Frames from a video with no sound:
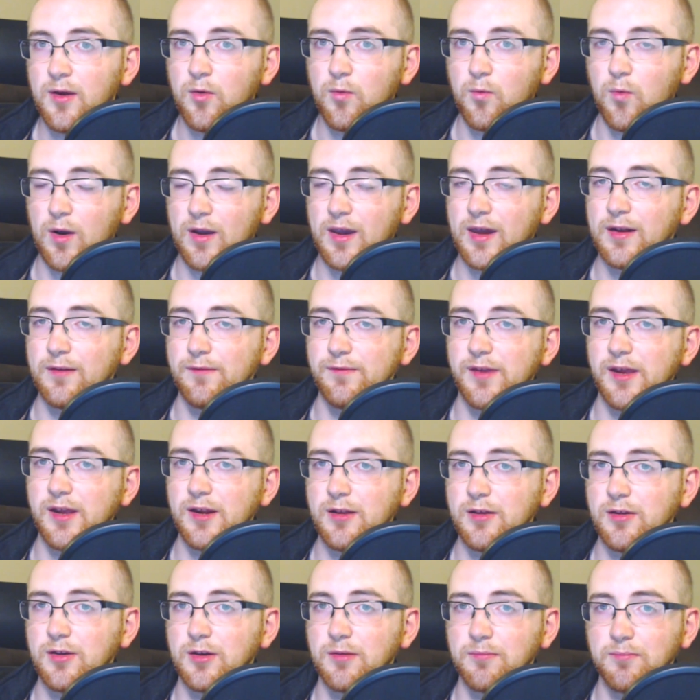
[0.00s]
what kind of data
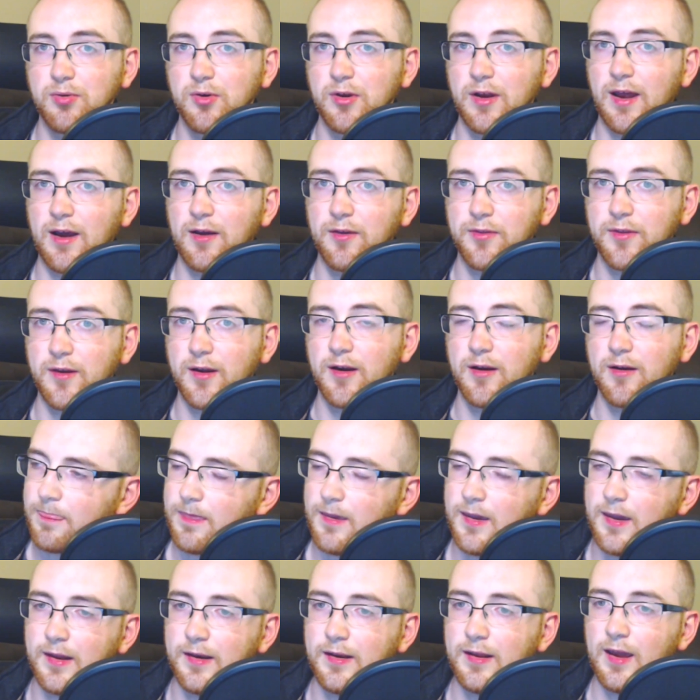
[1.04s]
you can put out there
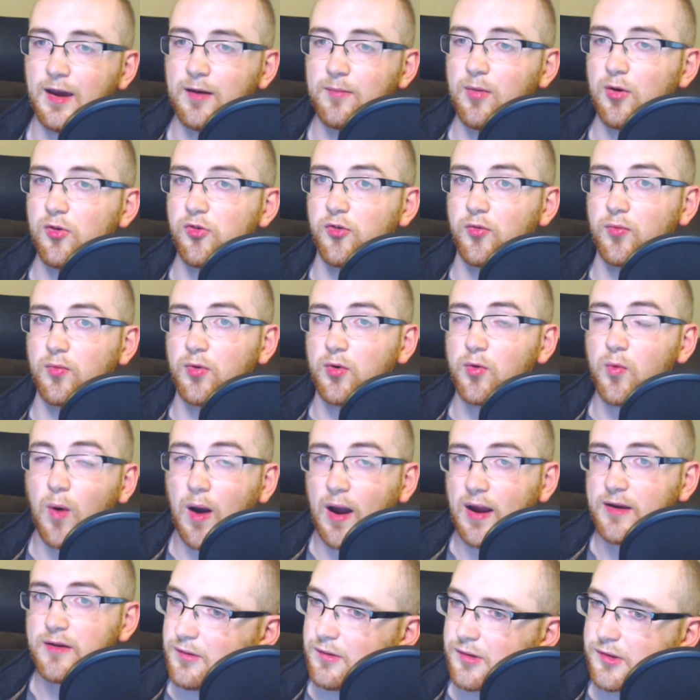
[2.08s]
and how much it
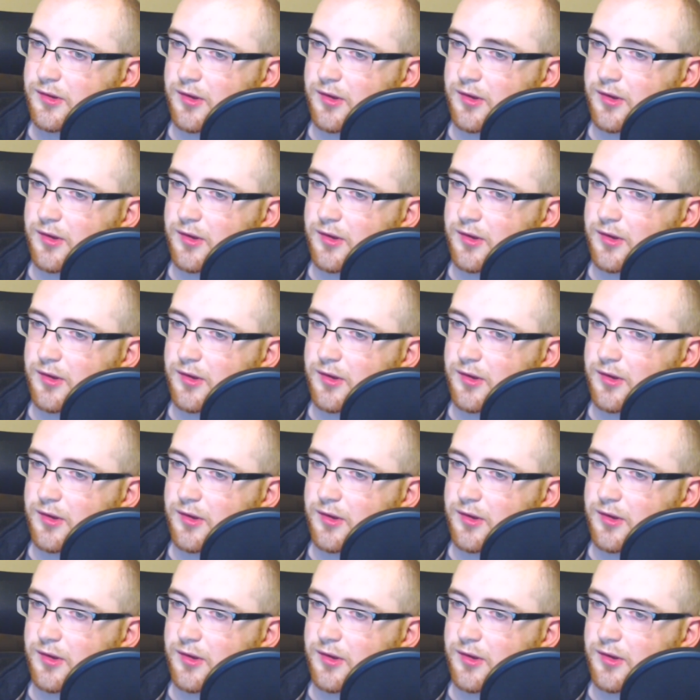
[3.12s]
requires.